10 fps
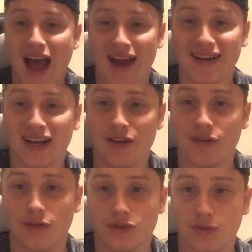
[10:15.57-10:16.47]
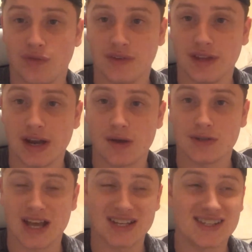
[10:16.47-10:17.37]
And nearly at 550 now,
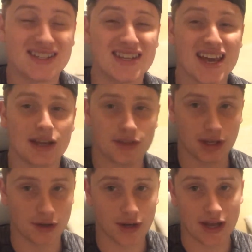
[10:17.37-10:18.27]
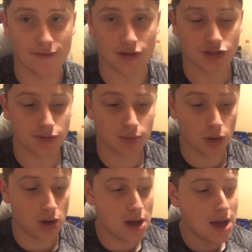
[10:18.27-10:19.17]
so that is sick. Thank you again for the
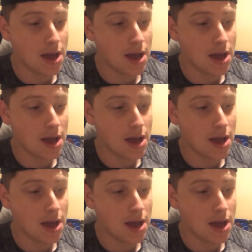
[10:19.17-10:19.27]
support.